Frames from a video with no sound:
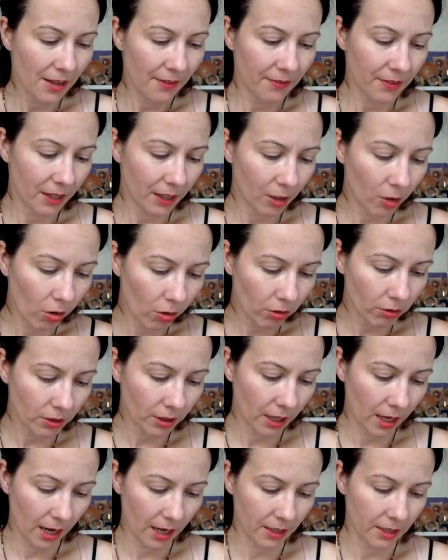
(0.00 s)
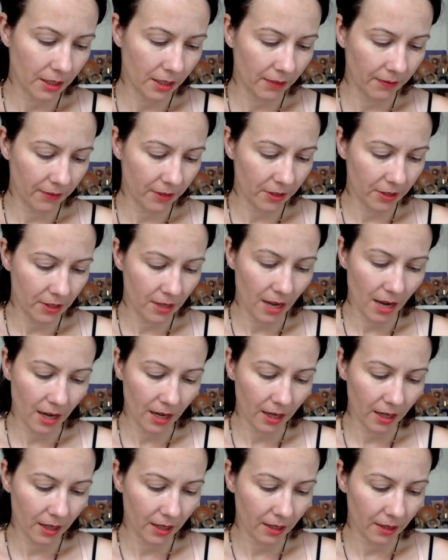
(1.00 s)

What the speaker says: The chord cards in this deck,